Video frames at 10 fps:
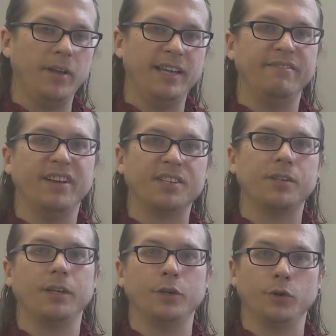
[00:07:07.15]
invest
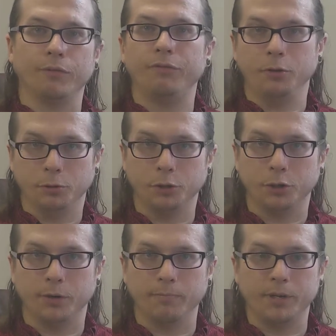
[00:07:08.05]
in your
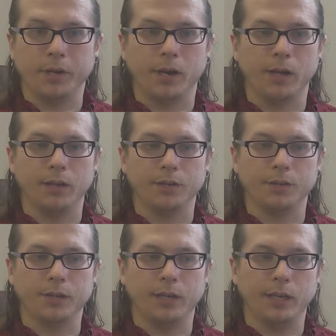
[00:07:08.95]
future
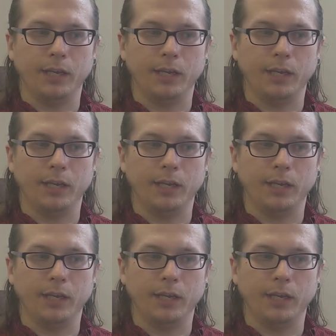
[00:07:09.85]
because